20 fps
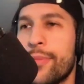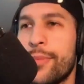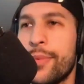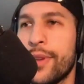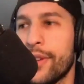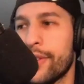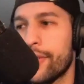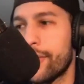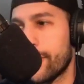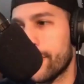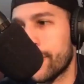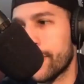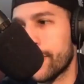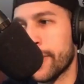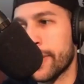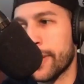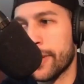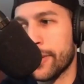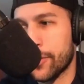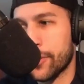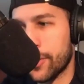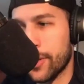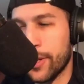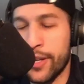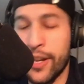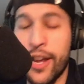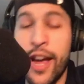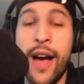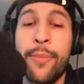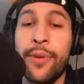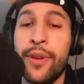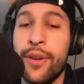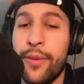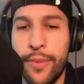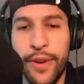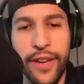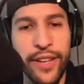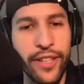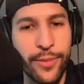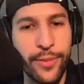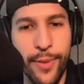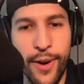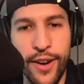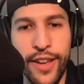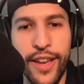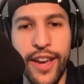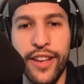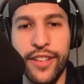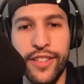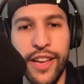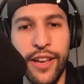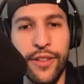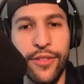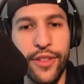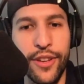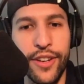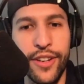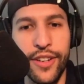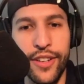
because there's a ton of copy and paste podcasts out there,